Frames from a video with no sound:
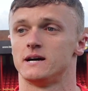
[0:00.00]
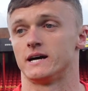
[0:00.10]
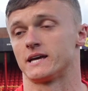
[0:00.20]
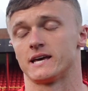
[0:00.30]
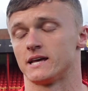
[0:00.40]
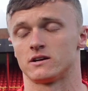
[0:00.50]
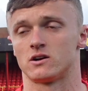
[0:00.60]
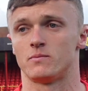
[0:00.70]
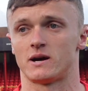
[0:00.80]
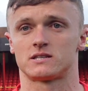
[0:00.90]
Again, I
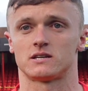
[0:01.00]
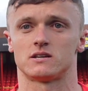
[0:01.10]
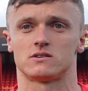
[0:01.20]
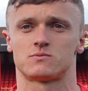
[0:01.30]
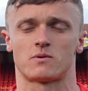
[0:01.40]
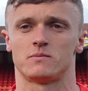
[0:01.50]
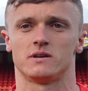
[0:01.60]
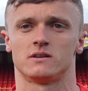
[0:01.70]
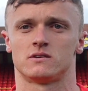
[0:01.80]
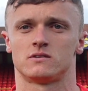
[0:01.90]
go back to, there's
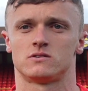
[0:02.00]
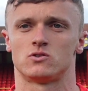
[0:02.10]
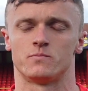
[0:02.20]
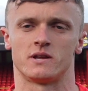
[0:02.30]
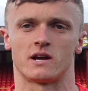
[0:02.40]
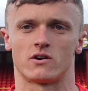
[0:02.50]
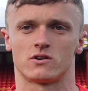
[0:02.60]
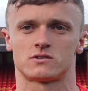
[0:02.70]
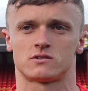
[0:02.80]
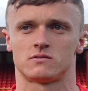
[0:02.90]
probably too many errors